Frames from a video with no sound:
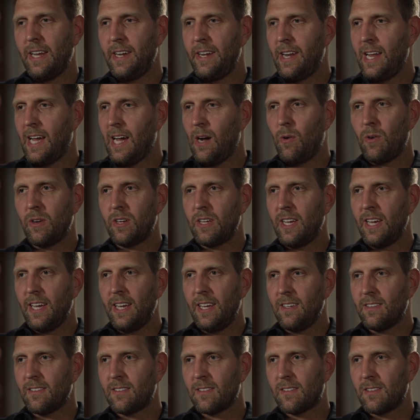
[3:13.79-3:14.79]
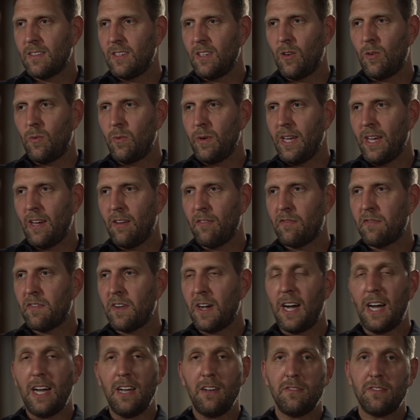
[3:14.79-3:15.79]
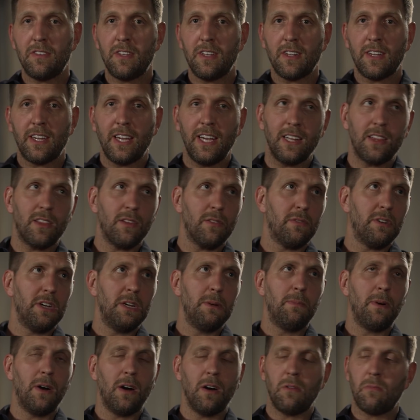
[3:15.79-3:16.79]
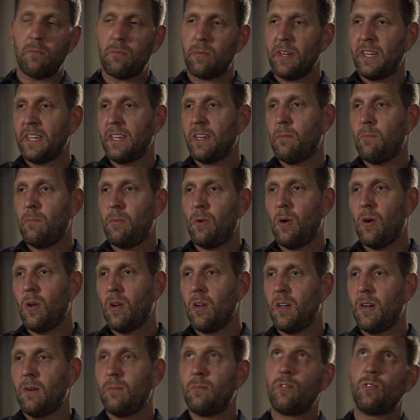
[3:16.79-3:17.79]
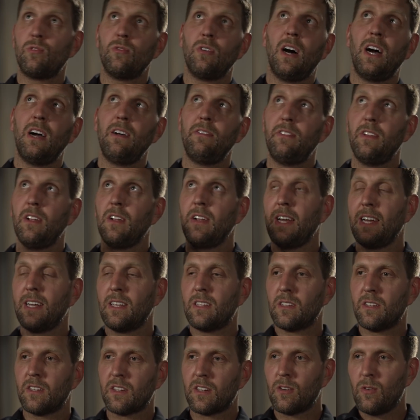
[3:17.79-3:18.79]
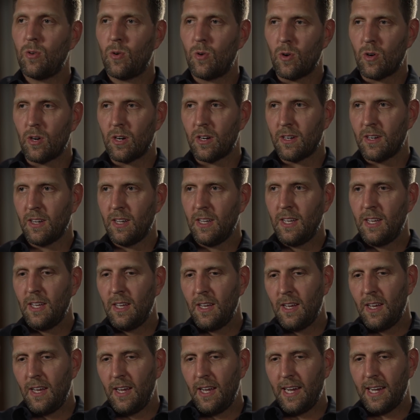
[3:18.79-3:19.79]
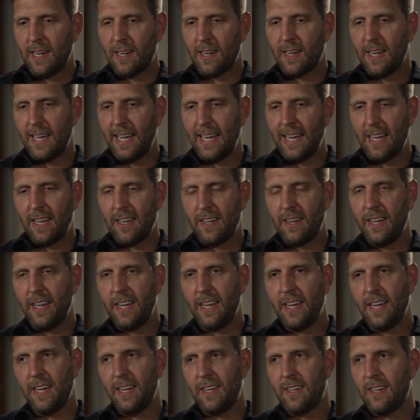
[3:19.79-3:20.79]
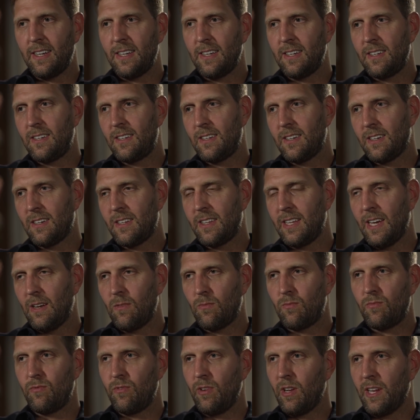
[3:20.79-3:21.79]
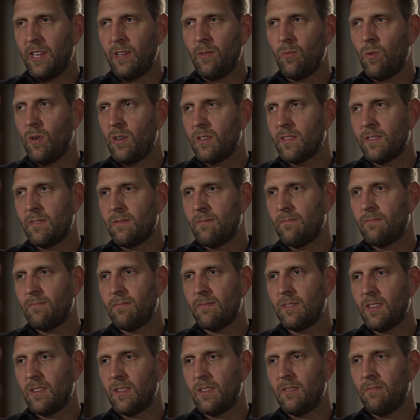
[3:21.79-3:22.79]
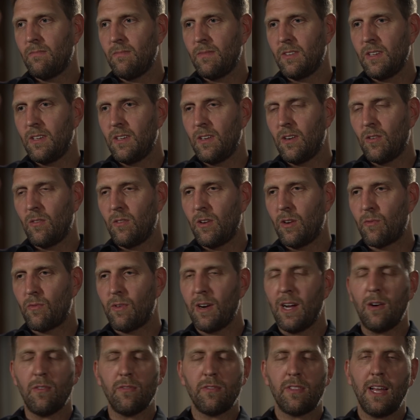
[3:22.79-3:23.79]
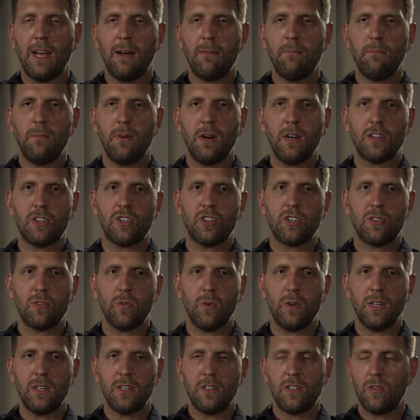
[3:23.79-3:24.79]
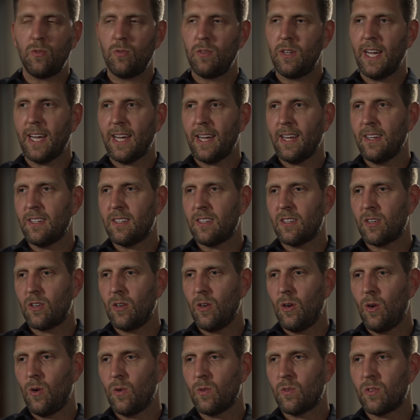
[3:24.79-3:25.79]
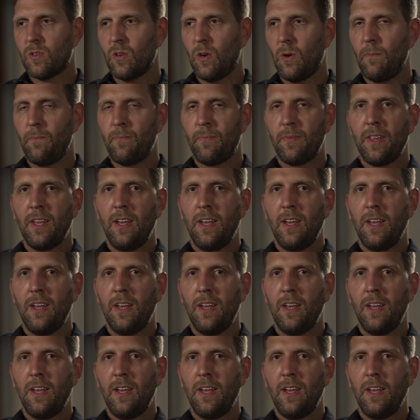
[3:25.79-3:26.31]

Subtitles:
nowadays, you know, we have 5s that get the rebound, bring the ball up, drive the length of the court, and lay it in, and that really wasn't, you know, around that much 2 decades ago. So